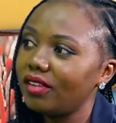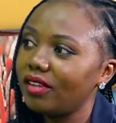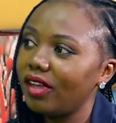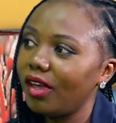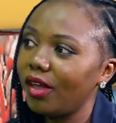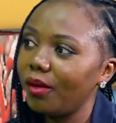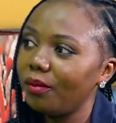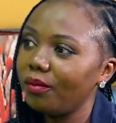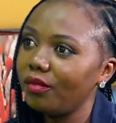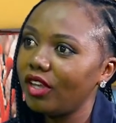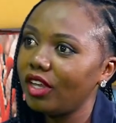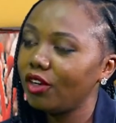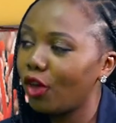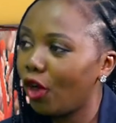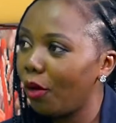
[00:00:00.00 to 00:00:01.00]

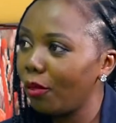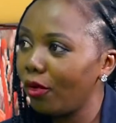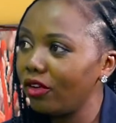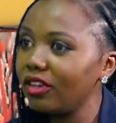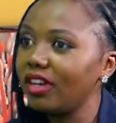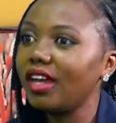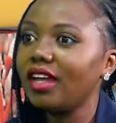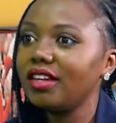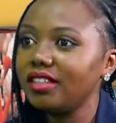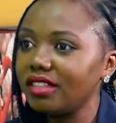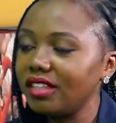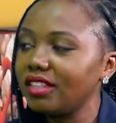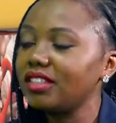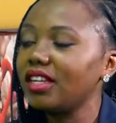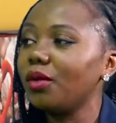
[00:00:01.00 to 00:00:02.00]
in common and the
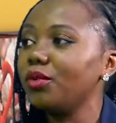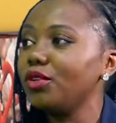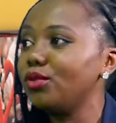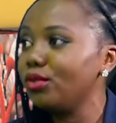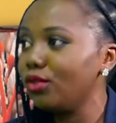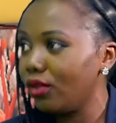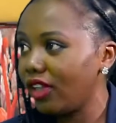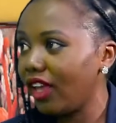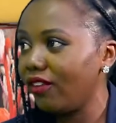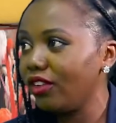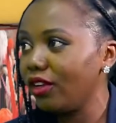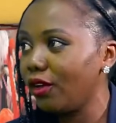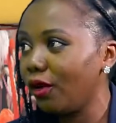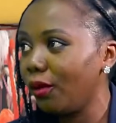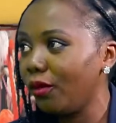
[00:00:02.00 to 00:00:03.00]
things that we do not have
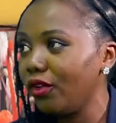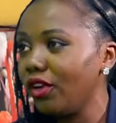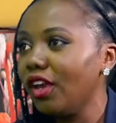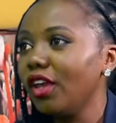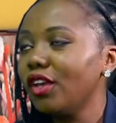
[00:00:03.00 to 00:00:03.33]
in common.